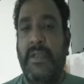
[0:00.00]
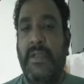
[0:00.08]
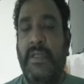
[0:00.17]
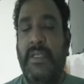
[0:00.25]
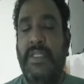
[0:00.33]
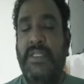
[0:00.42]

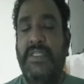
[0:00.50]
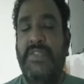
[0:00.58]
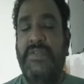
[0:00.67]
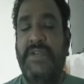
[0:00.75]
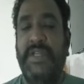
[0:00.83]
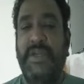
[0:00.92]
in this
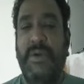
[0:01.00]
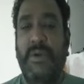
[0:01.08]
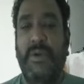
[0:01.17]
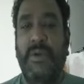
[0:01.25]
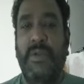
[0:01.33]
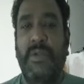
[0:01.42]
video,
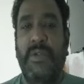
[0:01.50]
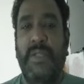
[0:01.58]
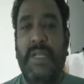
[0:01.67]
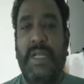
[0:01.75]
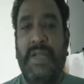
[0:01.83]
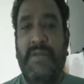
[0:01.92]

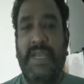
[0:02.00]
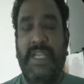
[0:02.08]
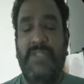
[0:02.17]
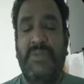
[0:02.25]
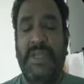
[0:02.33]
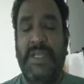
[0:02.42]
I will
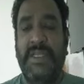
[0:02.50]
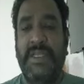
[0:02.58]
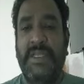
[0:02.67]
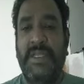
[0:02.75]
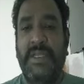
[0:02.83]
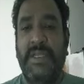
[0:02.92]
explain
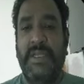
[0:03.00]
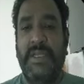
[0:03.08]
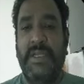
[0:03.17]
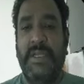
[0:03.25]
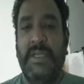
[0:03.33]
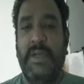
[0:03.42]

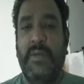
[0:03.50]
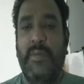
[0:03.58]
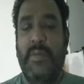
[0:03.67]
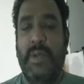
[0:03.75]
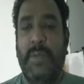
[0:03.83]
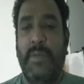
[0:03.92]

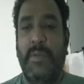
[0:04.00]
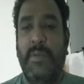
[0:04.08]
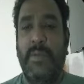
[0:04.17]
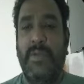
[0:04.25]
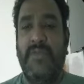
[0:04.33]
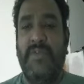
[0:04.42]
problem number
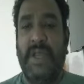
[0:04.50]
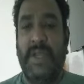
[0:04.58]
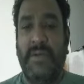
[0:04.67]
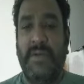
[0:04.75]
5,